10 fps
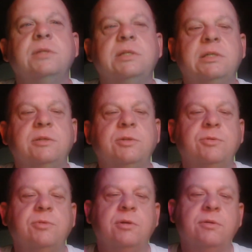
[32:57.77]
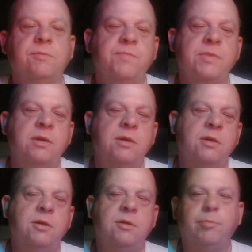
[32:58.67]
who are
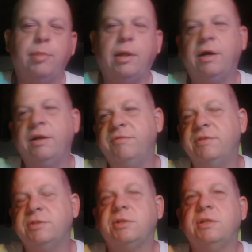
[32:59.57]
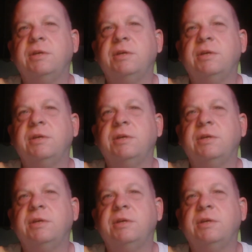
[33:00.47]
blind, visually